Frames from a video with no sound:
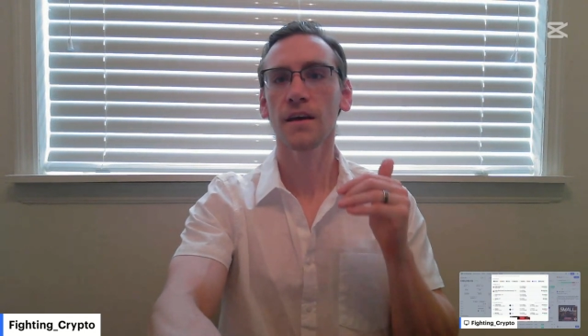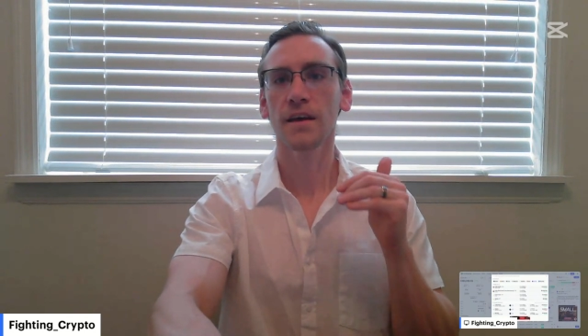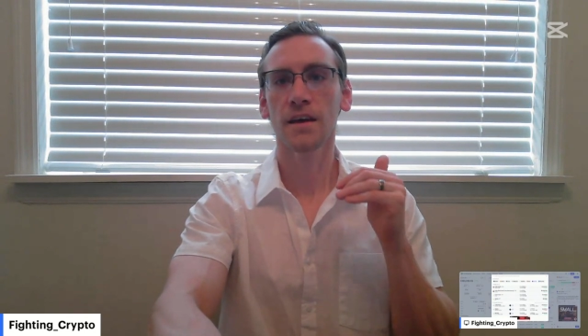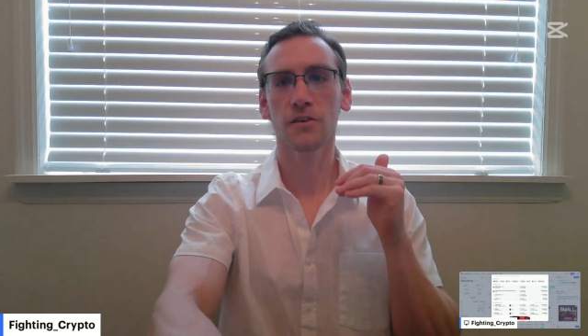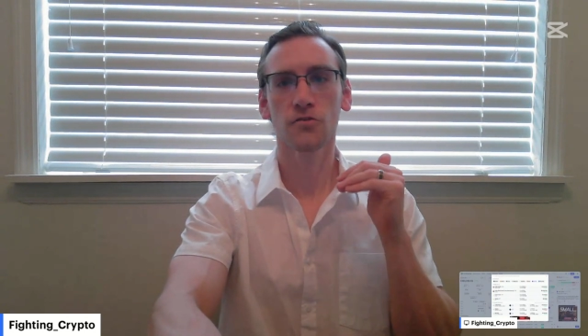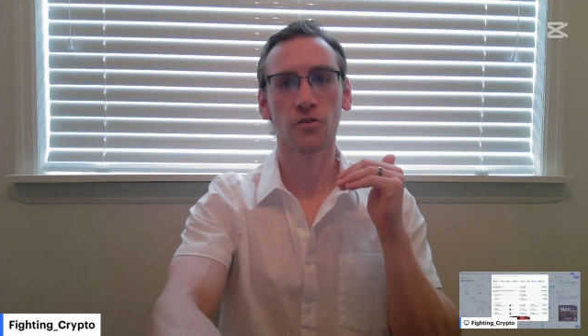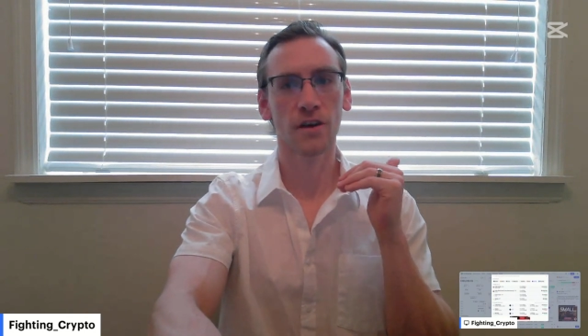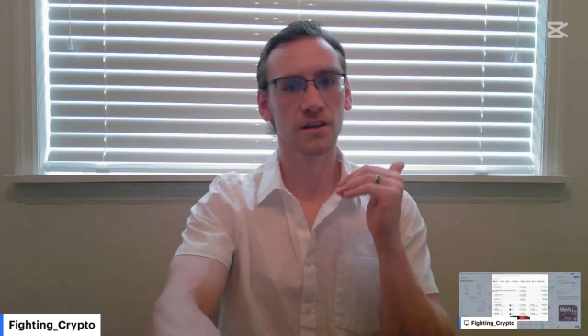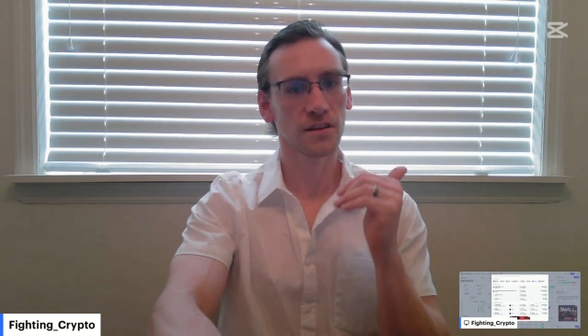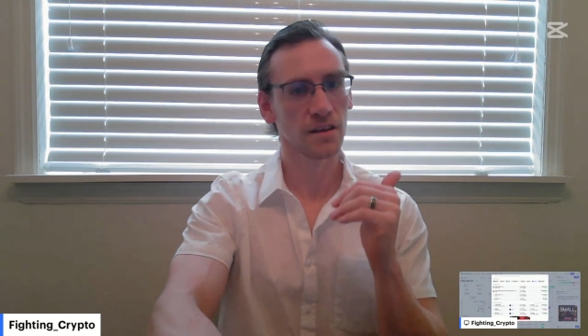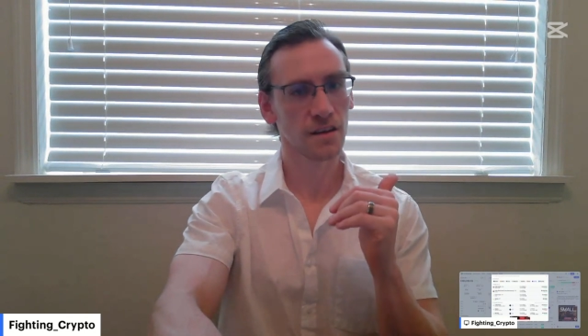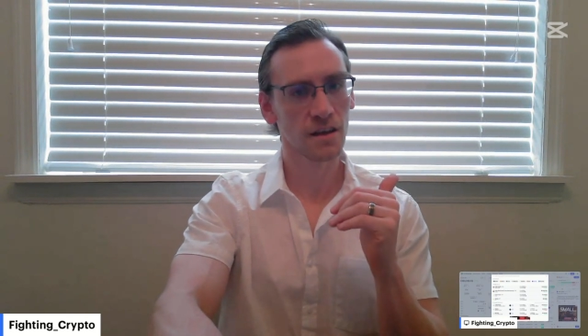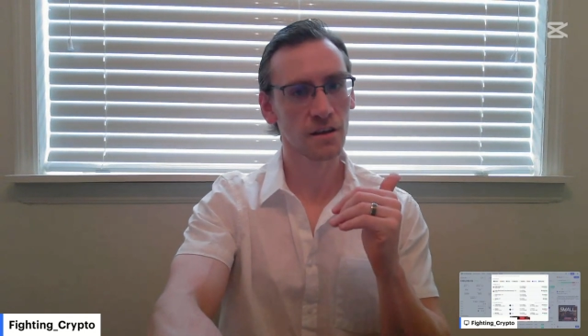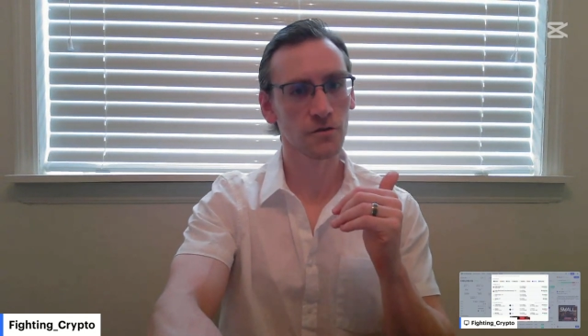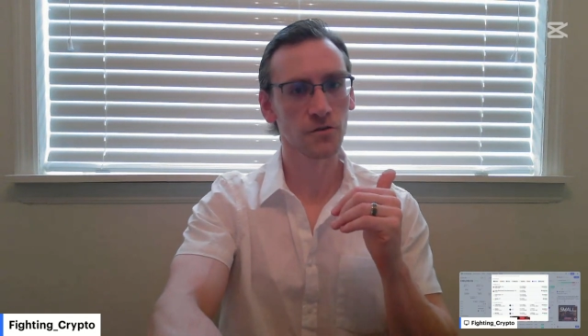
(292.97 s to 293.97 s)
It
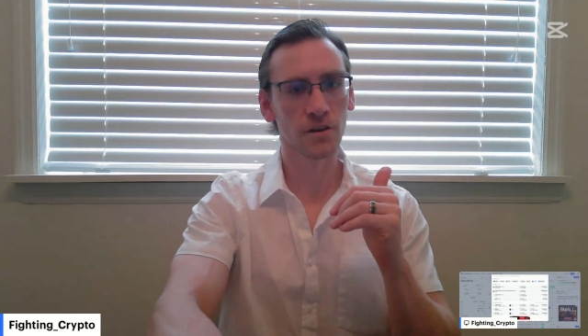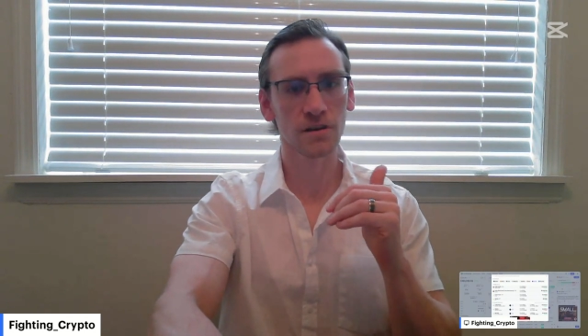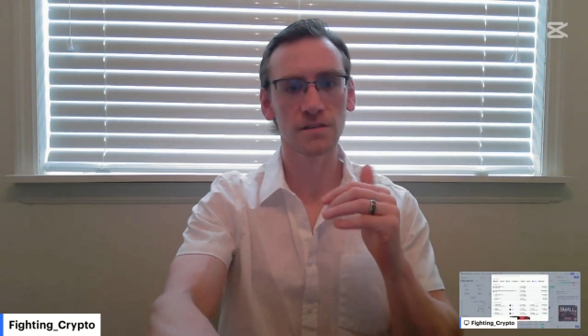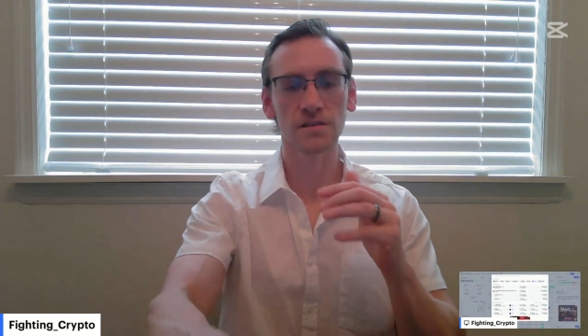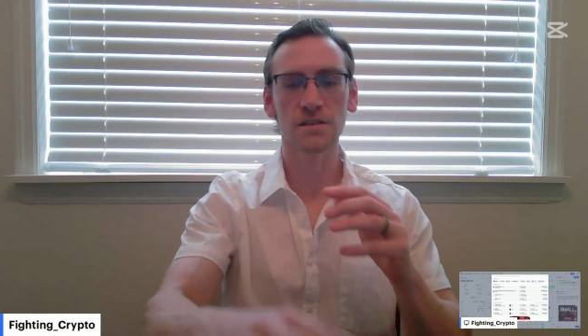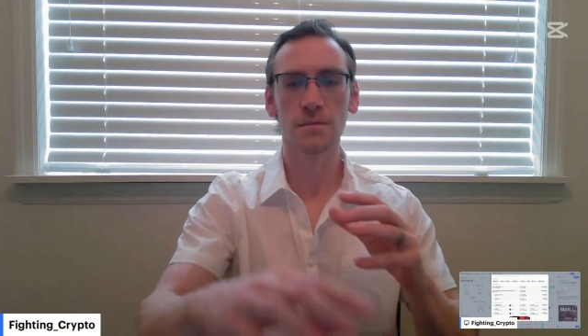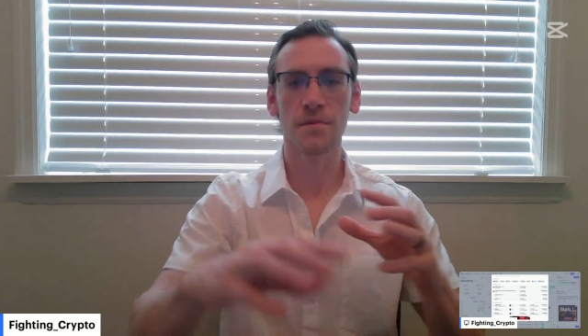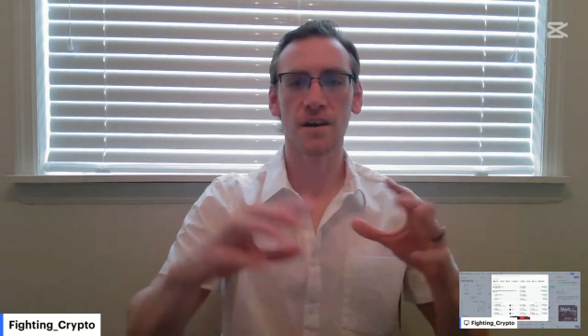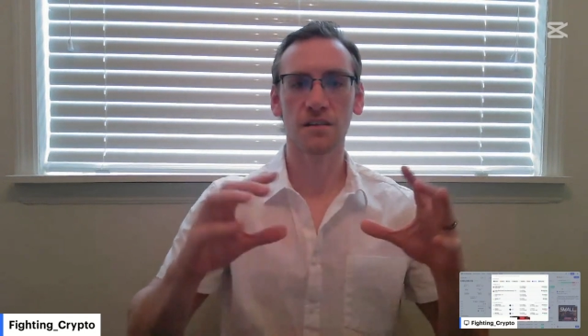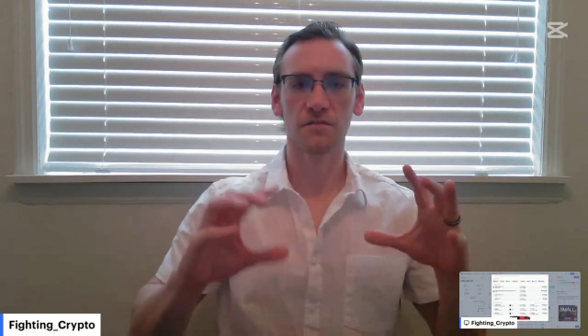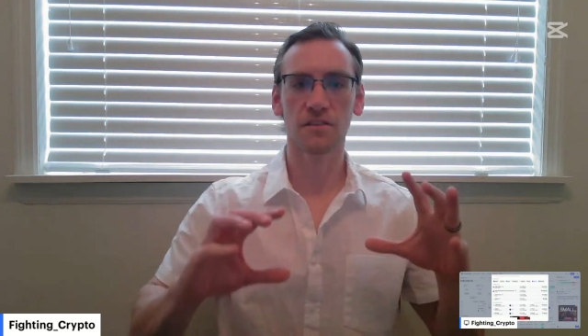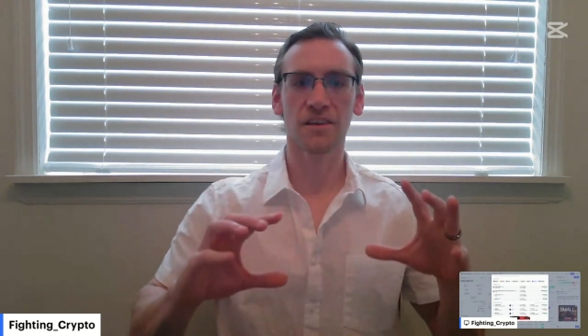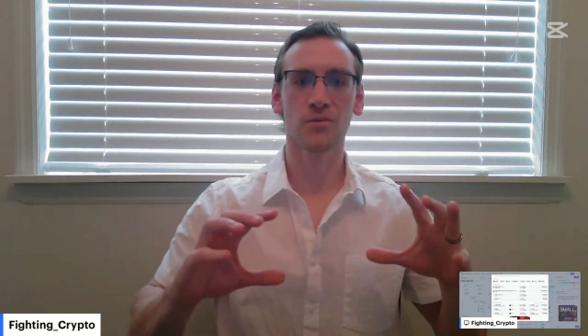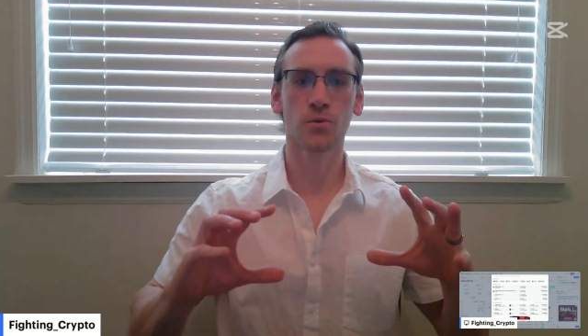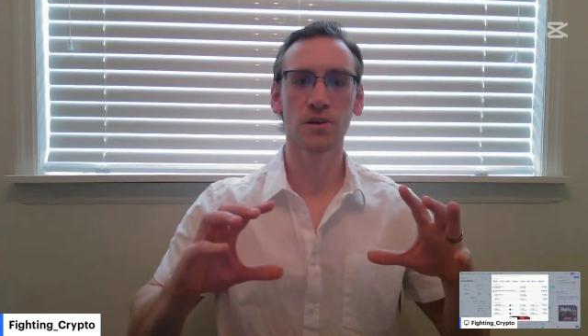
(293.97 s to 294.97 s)
greatly increases the amount of
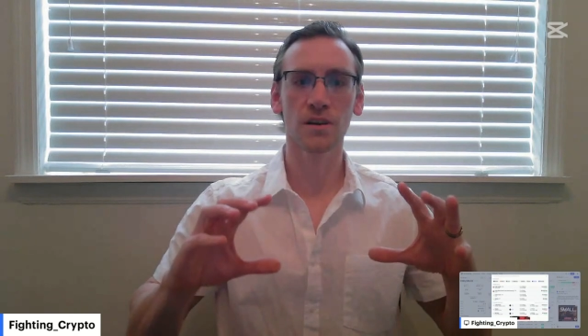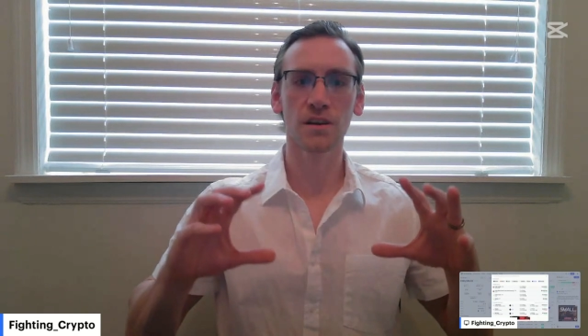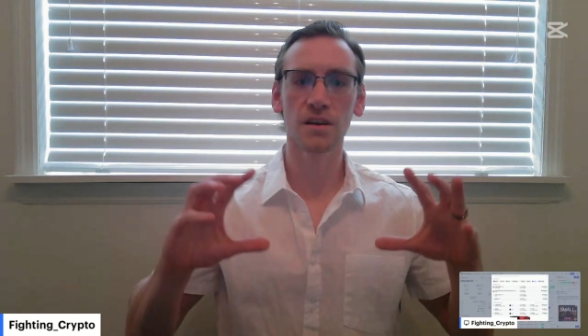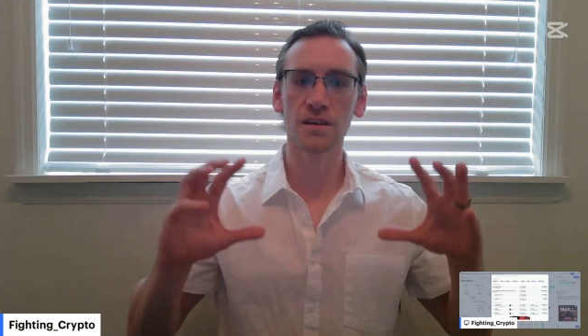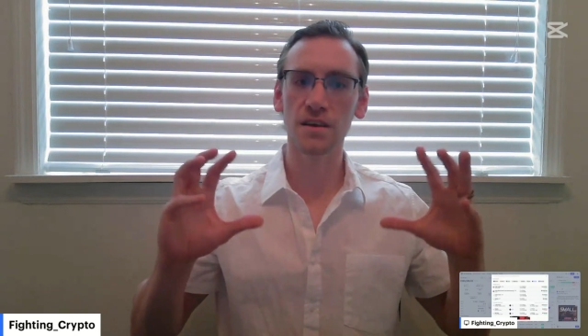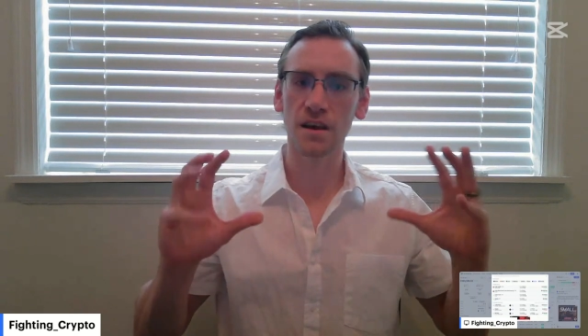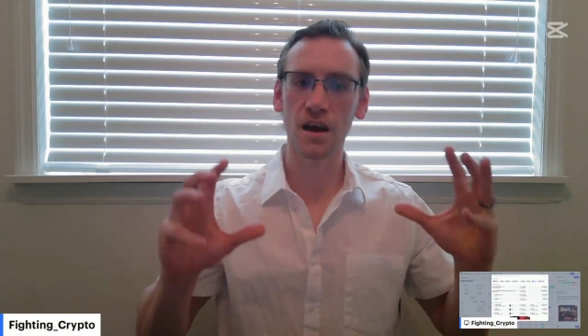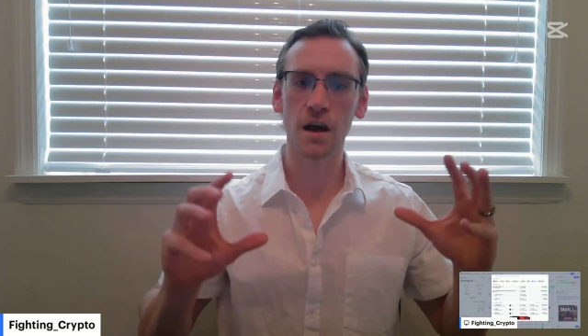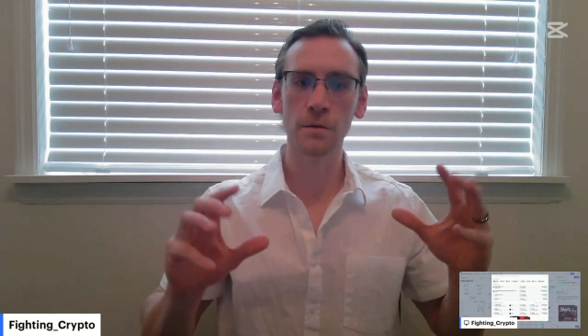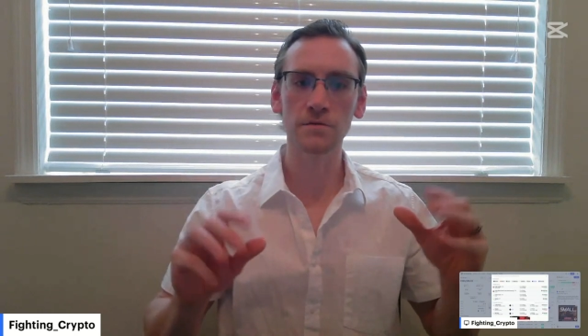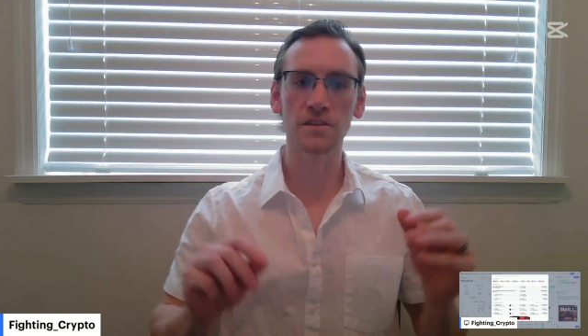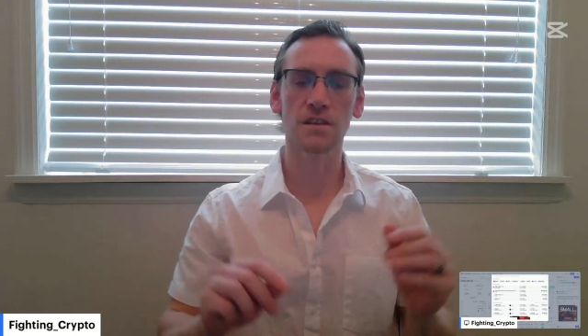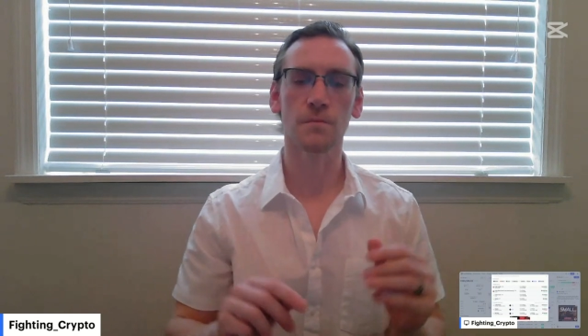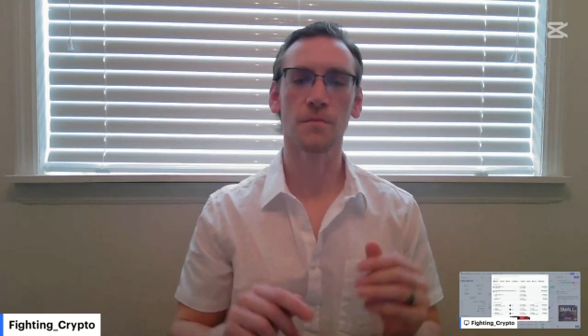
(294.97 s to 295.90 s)
liquidity that comes in,